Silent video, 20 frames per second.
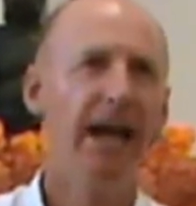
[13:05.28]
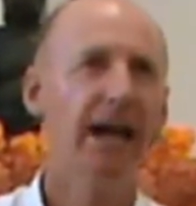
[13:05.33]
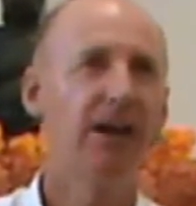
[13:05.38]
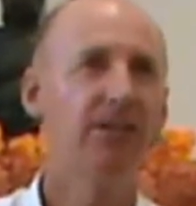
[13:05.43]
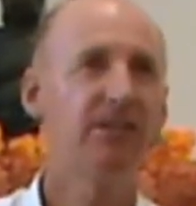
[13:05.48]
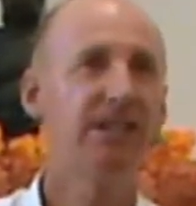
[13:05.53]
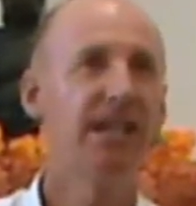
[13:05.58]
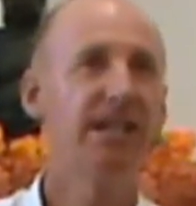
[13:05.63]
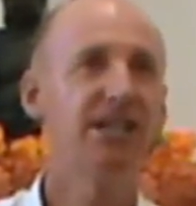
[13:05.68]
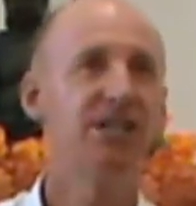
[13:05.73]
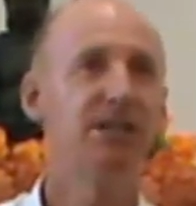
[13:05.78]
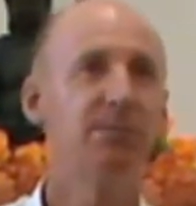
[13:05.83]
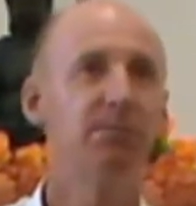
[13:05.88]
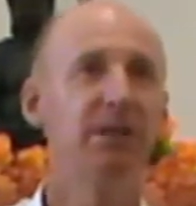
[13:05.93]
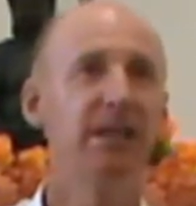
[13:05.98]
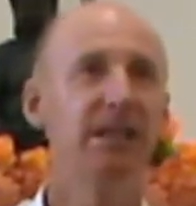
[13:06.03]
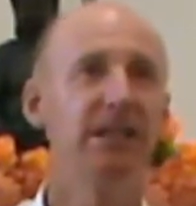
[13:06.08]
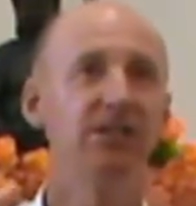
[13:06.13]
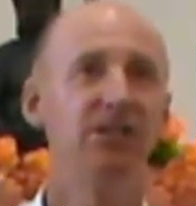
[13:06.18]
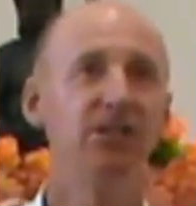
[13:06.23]
our attention
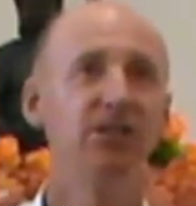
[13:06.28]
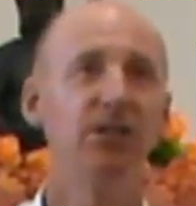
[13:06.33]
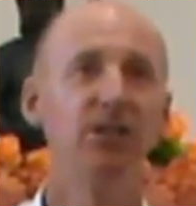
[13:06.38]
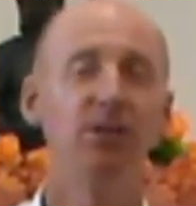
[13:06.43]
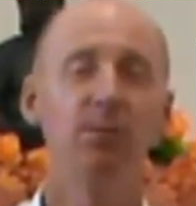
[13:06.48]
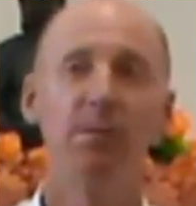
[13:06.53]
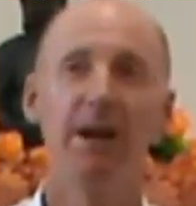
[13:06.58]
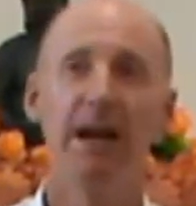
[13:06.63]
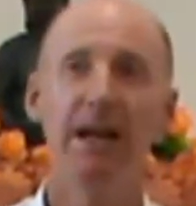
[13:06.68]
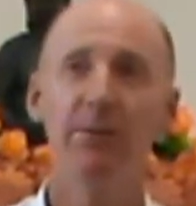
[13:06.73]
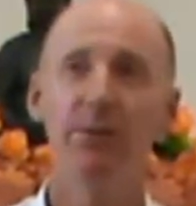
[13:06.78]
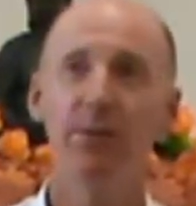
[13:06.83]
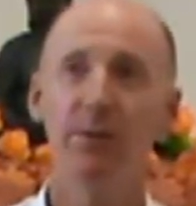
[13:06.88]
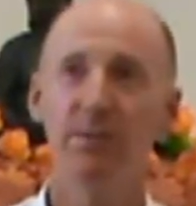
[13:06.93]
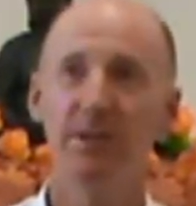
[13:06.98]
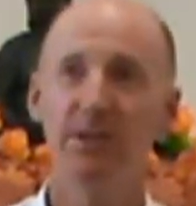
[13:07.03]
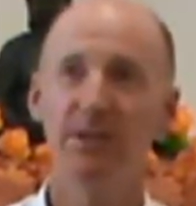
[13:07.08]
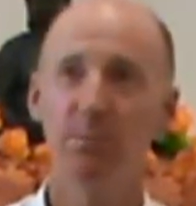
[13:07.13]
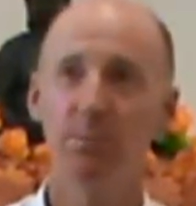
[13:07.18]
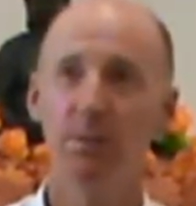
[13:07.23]
being turned away from
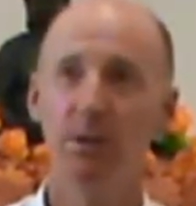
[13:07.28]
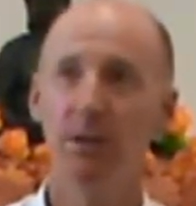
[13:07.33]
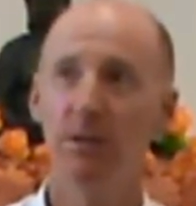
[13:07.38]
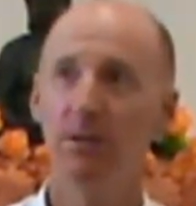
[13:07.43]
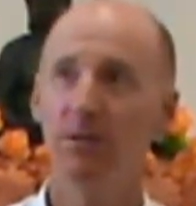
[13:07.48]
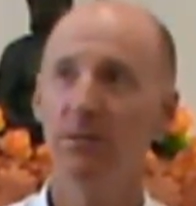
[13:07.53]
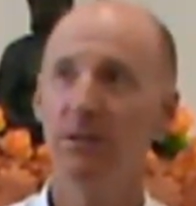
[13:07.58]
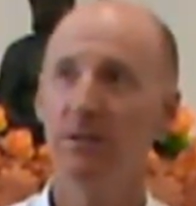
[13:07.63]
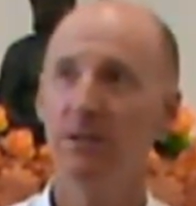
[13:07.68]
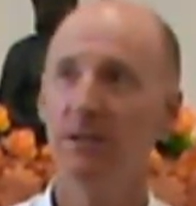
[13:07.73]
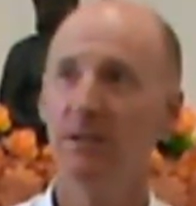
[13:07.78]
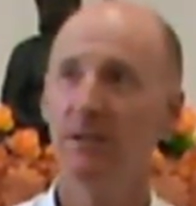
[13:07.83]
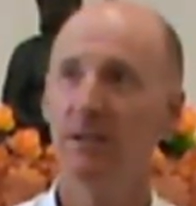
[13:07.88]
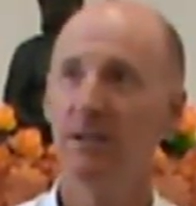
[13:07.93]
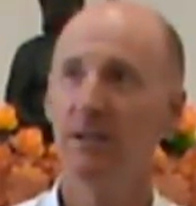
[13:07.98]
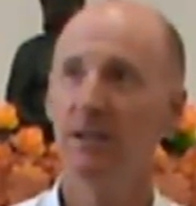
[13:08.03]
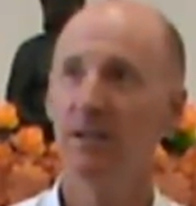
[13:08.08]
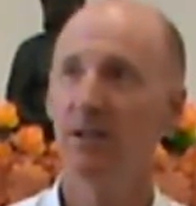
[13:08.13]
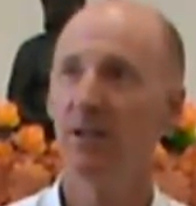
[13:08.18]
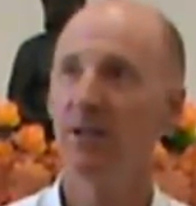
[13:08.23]
this world,
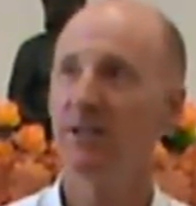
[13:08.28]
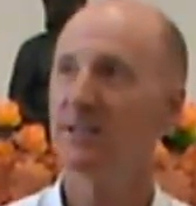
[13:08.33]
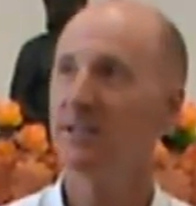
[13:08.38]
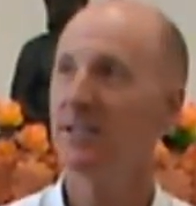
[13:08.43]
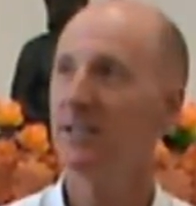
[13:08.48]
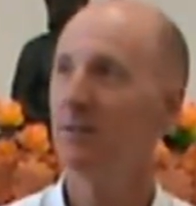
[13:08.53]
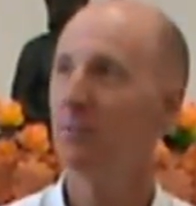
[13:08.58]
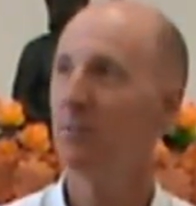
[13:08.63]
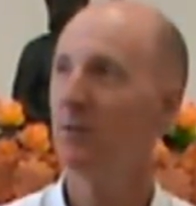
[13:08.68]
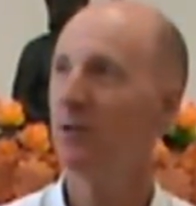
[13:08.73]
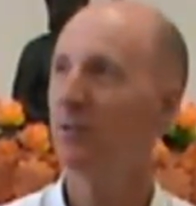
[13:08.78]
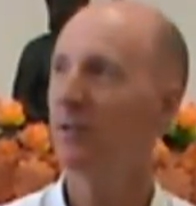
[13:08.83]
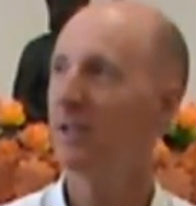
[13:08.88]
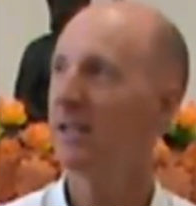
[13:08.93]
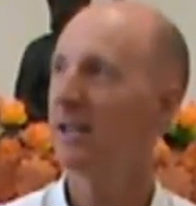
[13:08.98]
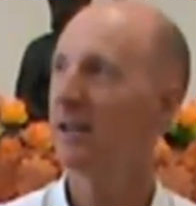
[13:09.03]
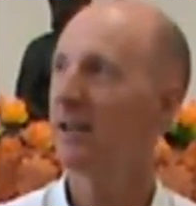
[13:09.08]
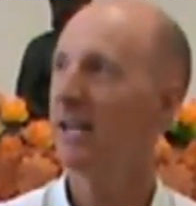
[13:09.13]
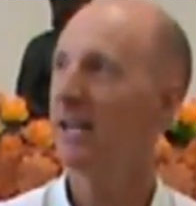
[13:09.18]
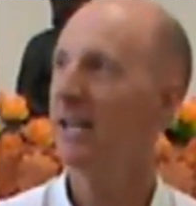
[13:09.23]
lost in the world in
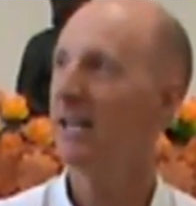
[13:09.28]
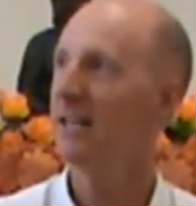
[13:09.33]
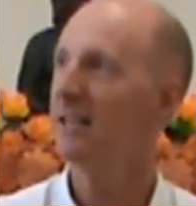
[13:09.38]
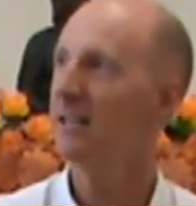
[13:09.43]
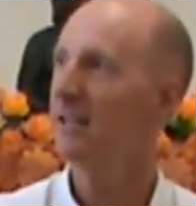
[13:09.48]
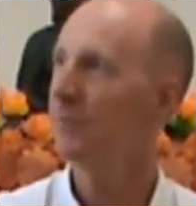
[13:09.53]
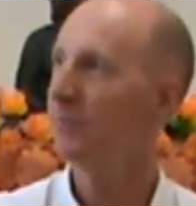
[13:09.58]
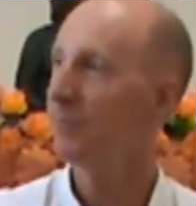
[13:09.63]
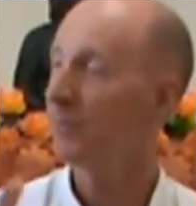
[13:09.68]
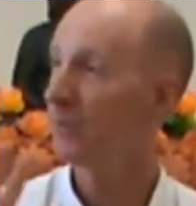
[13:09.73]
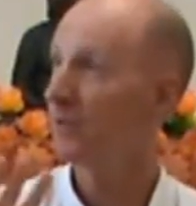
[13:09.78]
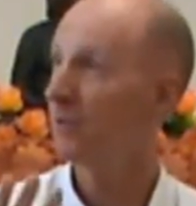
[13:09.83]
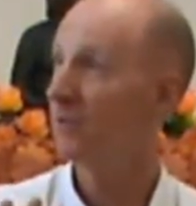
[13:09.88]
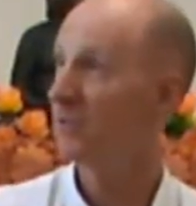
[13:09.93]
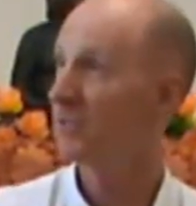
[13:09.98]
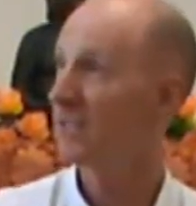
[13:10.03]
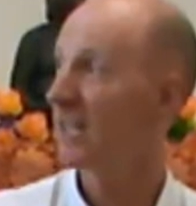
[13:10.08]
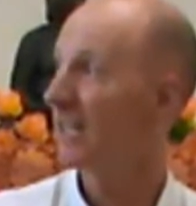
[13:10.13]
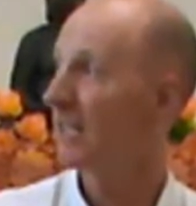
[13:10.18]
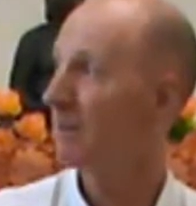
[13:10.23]
our head, to
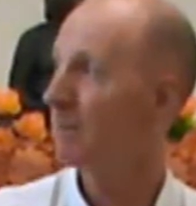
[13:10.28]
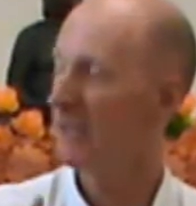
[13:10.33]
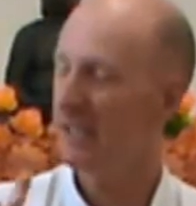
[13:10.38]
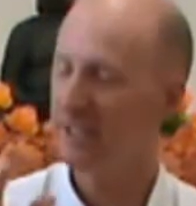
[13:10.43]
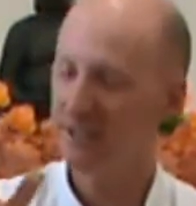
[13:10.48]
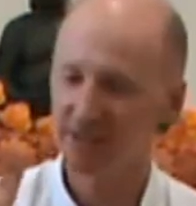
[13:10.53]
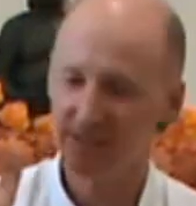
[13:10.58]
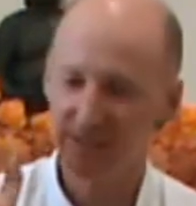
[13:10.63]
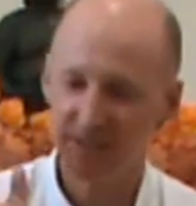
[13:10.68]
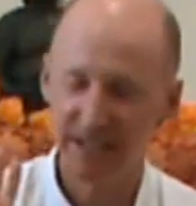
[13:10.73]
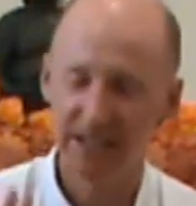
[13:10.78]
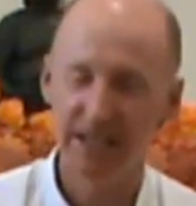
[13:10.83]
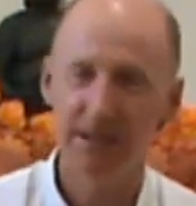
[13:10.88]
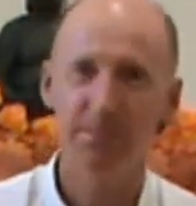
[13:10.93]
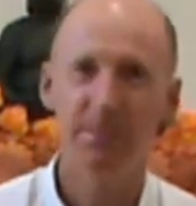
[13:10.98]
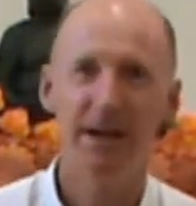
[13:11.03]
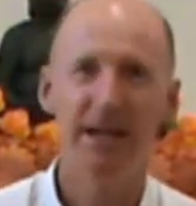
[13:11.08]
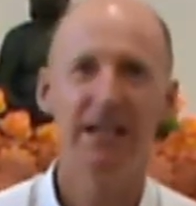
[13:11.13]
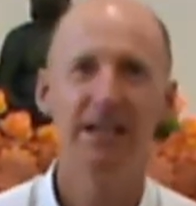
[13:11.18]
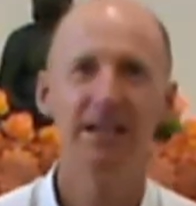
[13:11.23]
suddenly being
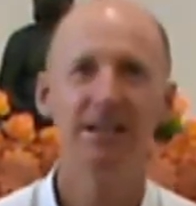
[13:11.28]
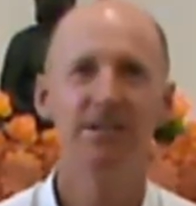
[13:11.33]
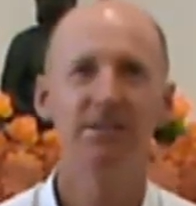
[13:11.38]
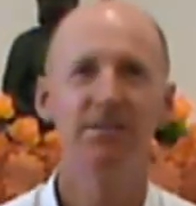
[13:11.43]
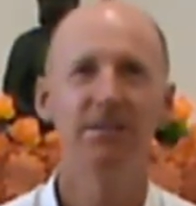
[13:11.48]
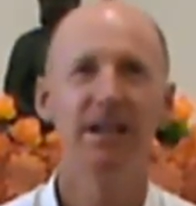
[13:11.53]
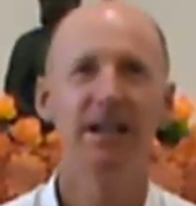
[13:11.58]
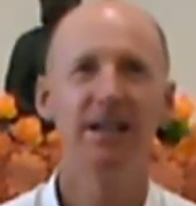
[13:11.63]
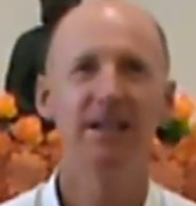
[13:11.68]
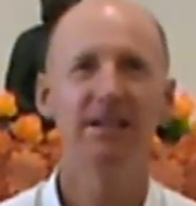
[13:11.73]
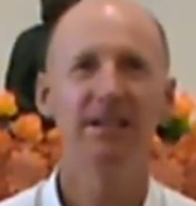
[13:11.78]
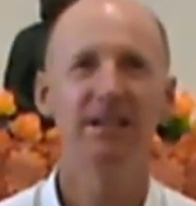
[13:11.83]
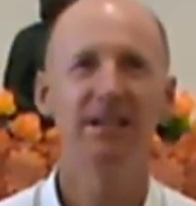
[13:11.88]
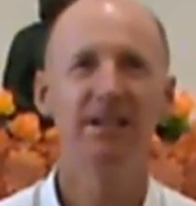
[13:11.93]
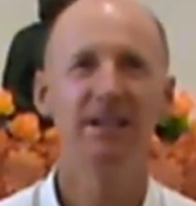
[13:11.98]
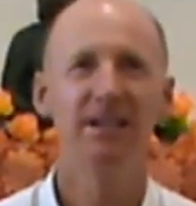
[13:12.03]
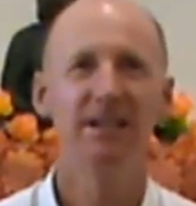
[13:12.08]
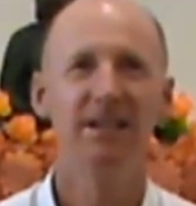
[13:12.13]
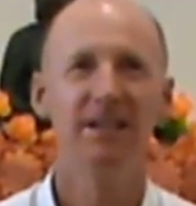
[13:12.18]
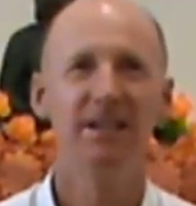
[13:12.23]
slammed back into reality.
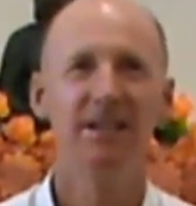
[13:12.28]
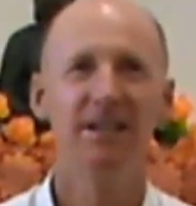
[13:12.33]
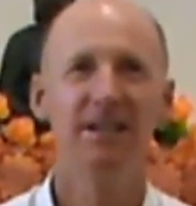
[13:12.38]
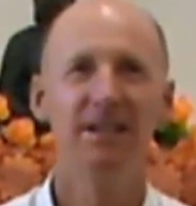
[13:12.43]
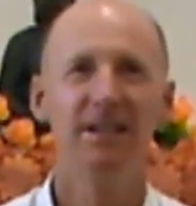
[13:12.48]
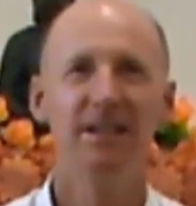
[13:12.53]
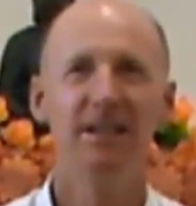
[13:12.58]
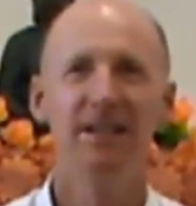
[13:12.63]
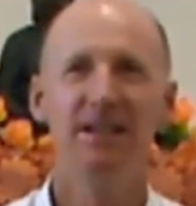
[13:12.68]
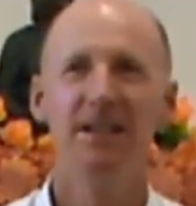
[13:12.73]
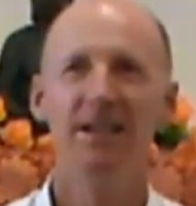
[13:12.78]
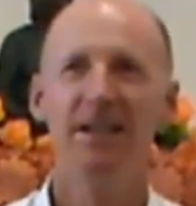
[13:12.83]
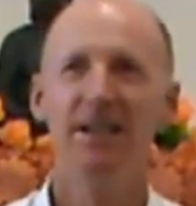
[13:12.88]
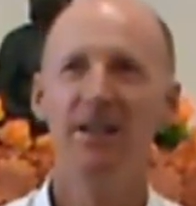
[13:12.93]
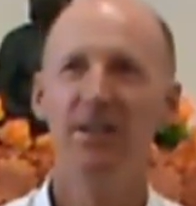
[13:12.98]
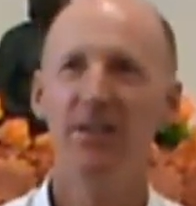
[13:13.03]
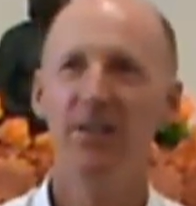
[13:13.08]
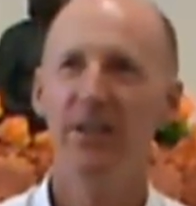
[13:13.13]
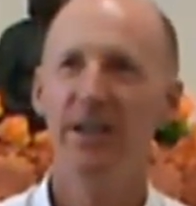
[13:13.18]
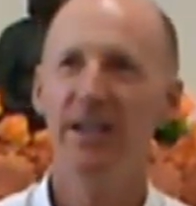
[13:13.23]

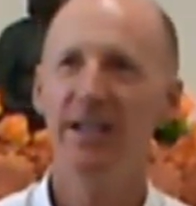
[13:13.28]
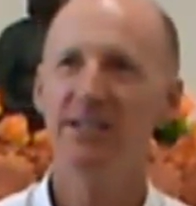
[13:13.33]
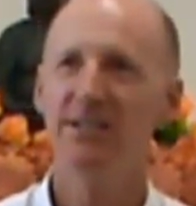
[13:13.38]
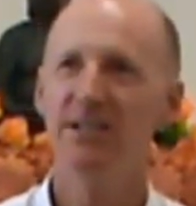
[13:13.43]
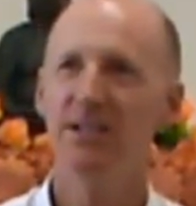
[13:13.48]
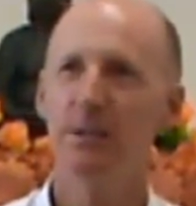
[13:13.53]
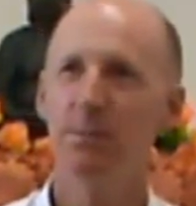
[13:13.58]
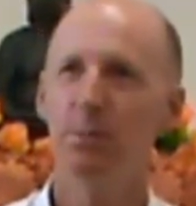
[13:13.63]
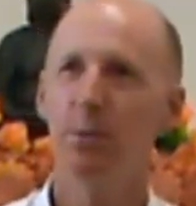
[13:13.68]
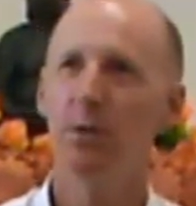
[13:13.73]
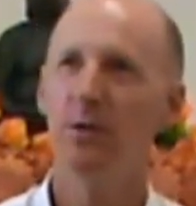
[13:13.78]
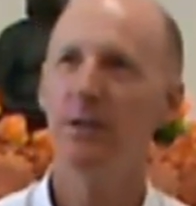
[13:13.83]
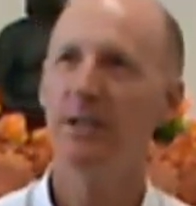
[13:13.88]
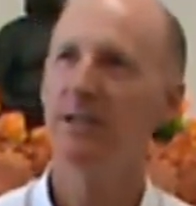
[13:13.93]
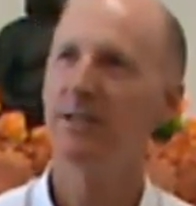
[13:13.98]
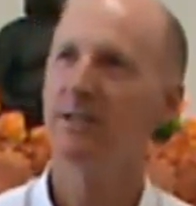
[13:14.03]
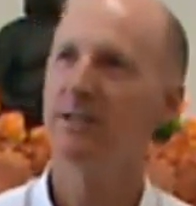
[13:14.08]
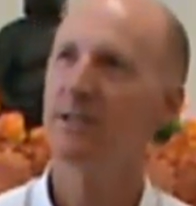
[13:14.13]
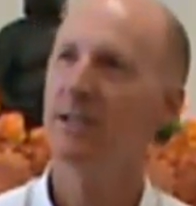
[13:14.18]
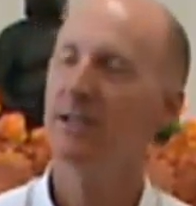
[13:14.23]
These are the
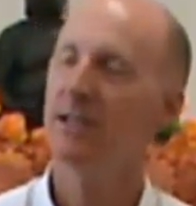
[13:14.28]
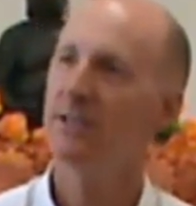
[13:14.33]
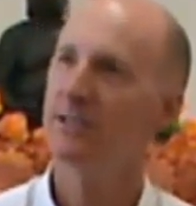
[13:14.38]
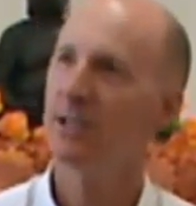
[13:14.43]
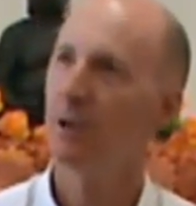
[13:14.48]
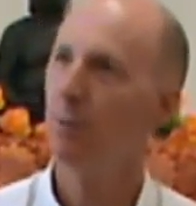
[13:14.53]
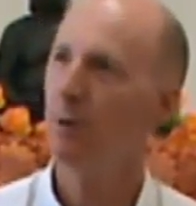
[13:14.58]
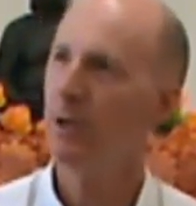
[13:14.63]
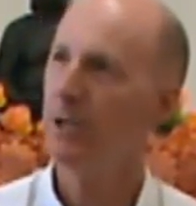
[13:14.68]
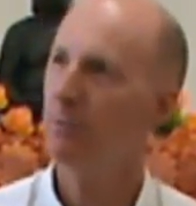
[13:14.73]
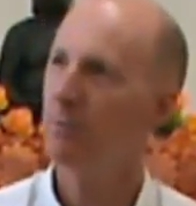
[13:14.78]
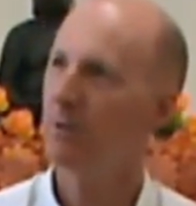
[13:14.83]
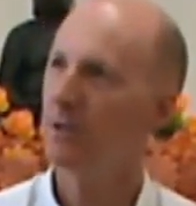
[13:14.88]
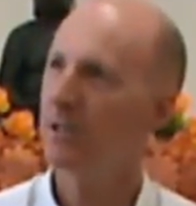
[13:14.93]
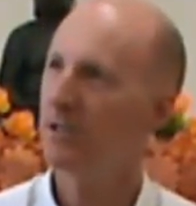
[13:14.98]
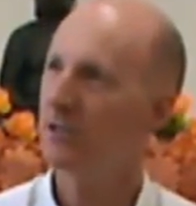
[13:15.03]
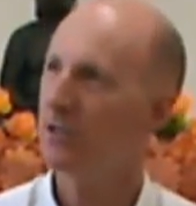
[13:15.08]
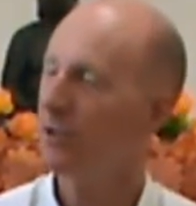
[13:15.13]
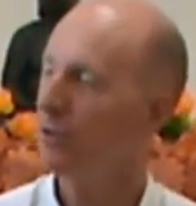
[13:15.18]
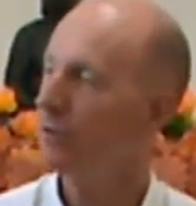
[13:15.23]
points. So what you want
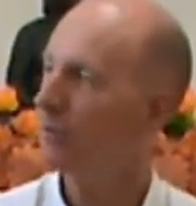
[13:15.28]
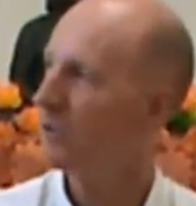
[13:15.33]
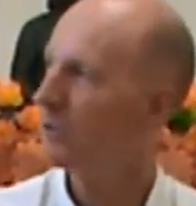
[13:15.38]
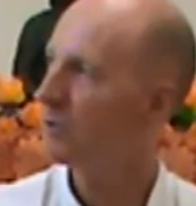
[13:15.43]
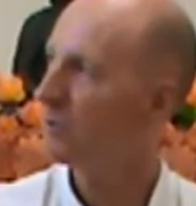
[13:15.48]
to do is,